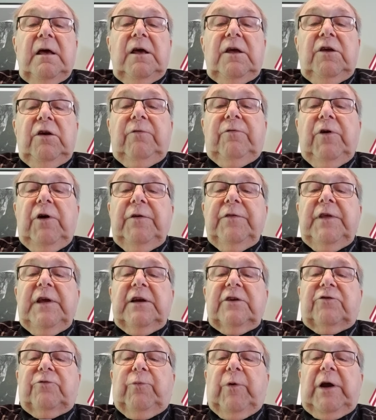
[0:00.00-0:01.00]
You've heard the
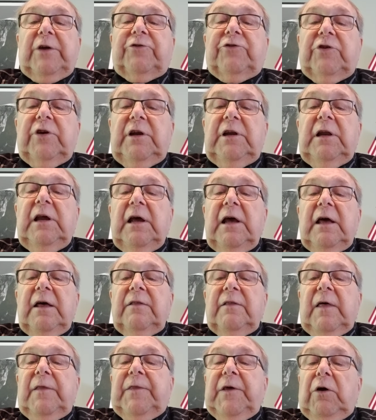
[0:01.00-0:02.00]
expression
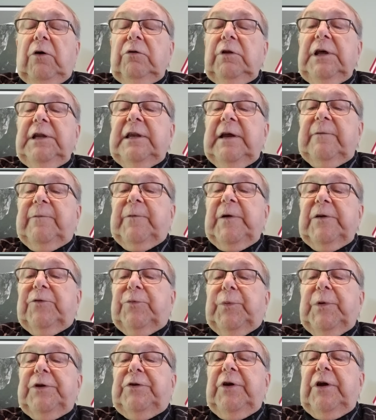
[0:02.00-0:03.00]
that the only difference
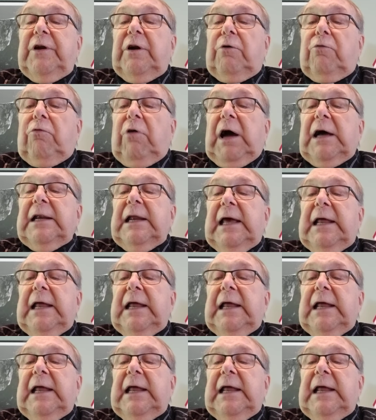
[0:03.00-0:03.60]
between a rut